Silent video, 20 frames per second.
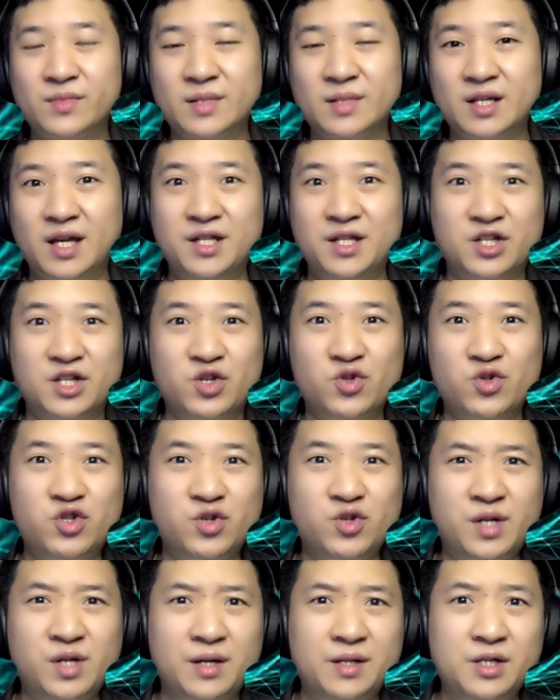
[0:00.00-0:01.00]
in the
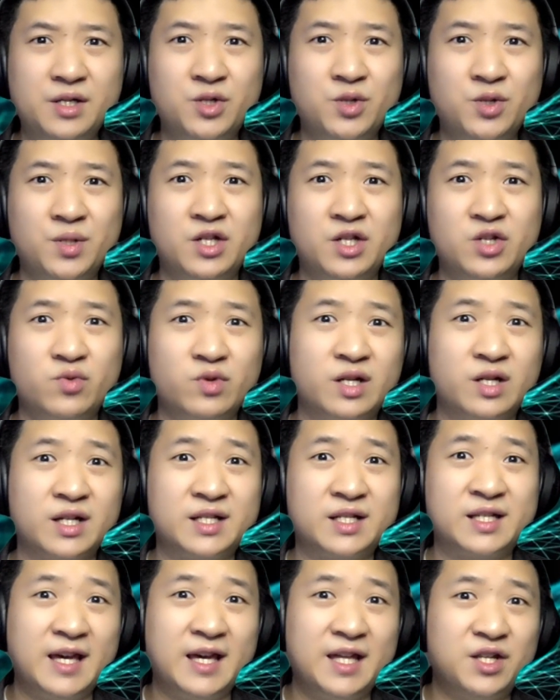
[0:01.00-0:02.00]
YouTube channel so that you can
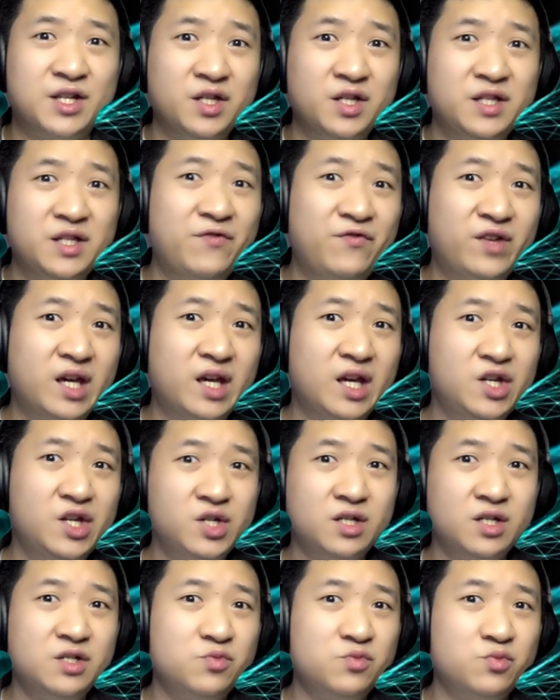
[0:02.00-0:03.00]
get
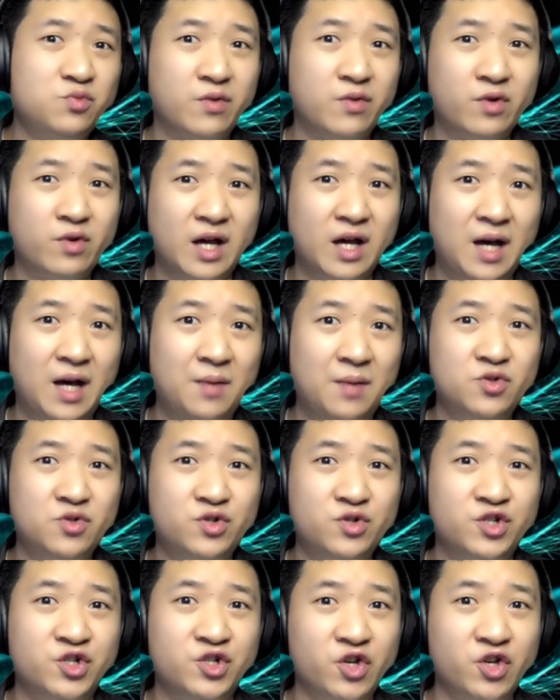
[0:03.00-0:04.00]
notification whenever I
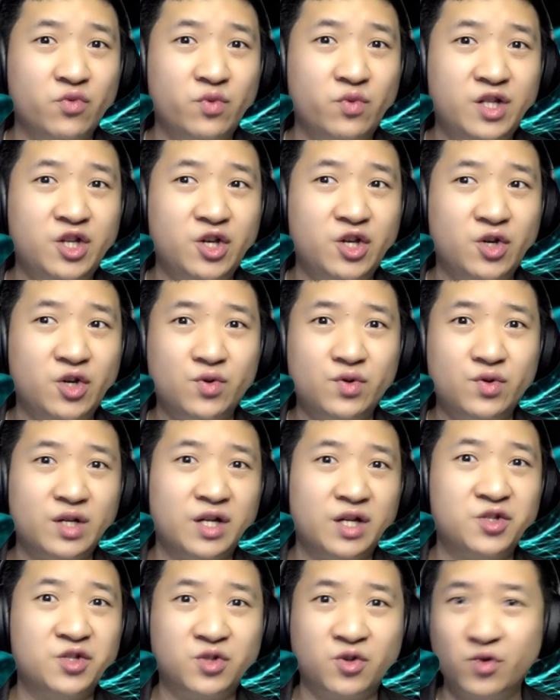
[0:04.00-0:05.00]
upload a new video
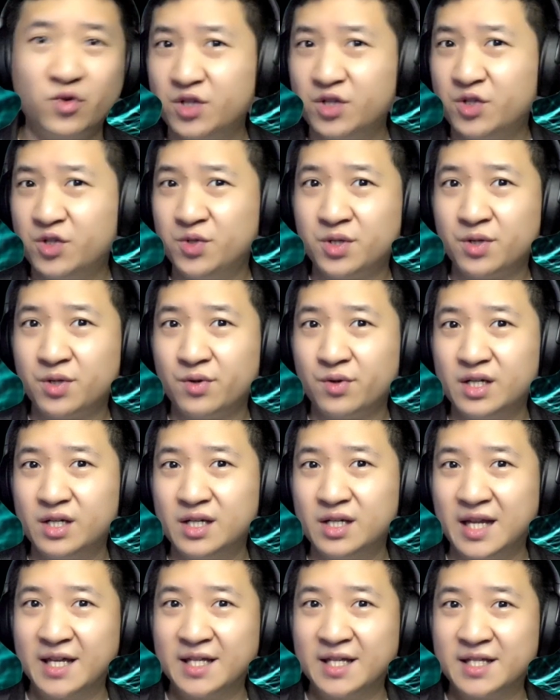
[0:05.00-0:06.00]
and good tutorial
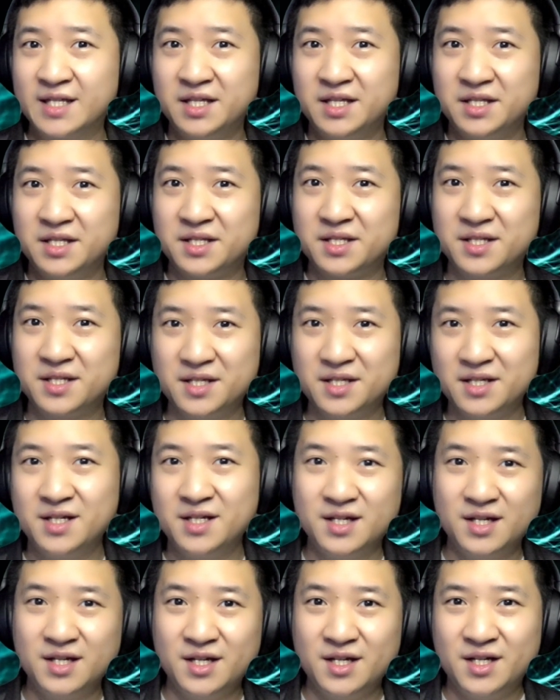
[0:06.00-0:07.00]
like this.
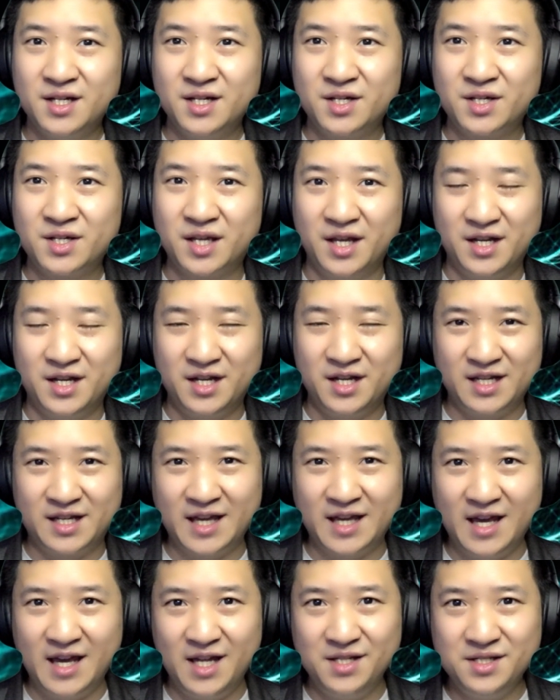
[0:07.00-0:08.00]
Again and
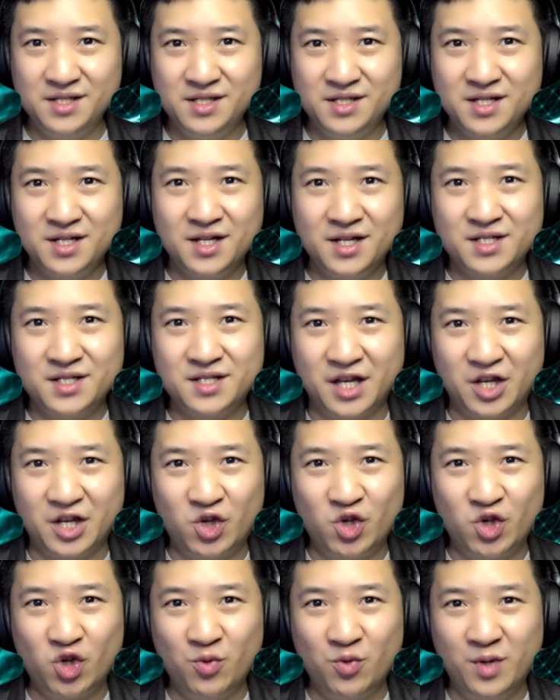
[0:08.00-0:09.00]
again, thank
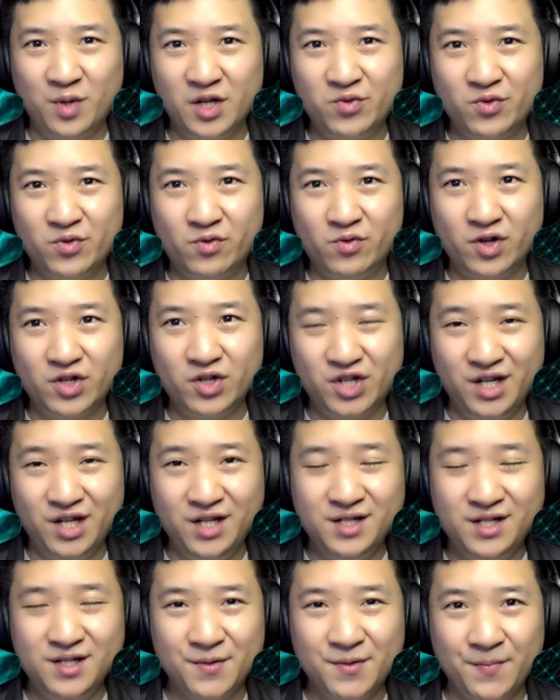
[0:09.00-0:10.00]
you so much for
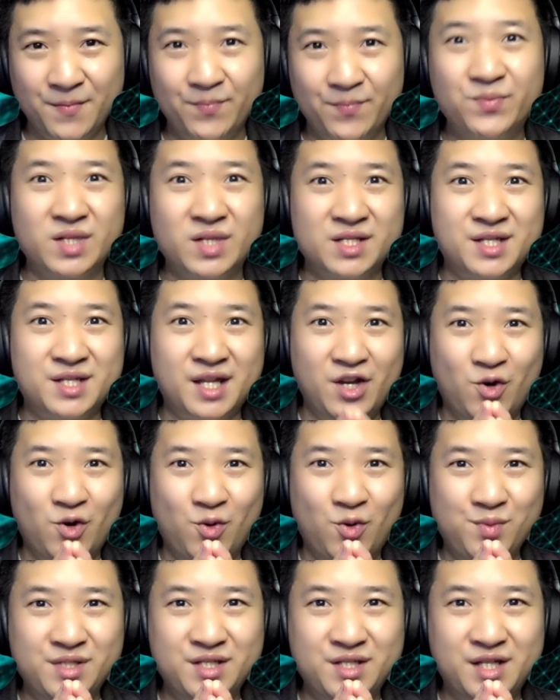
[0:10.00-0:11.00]
watching. Stay
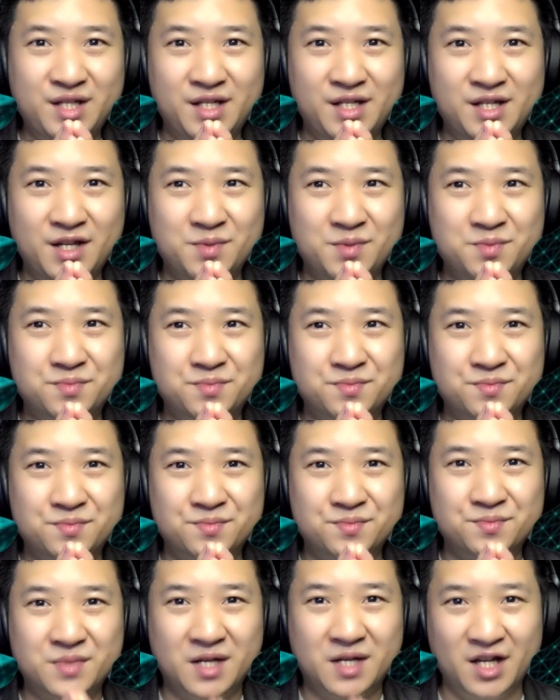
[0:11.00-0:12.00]
home, stay safe,
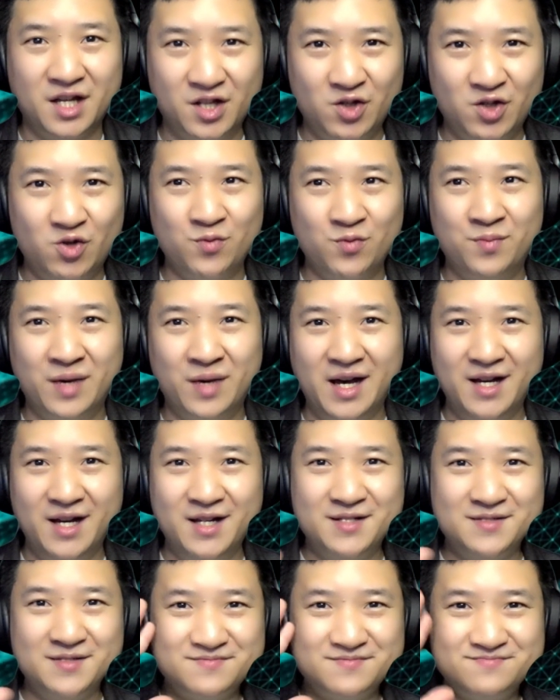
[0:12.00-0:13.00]
and
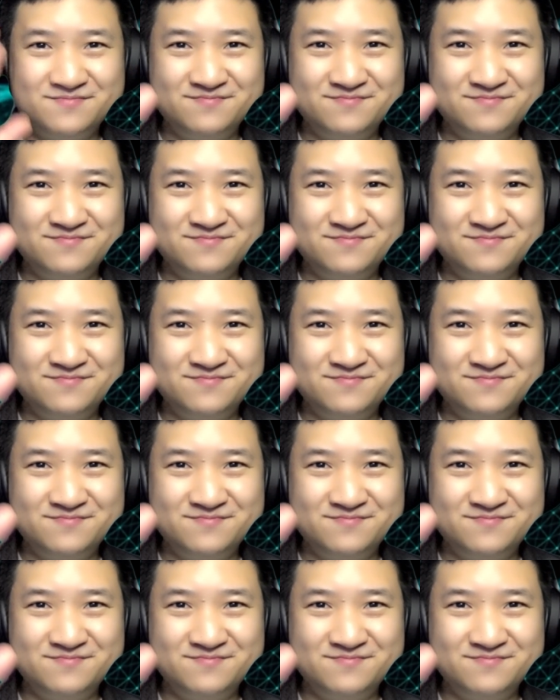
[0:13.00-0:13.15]
goodbye.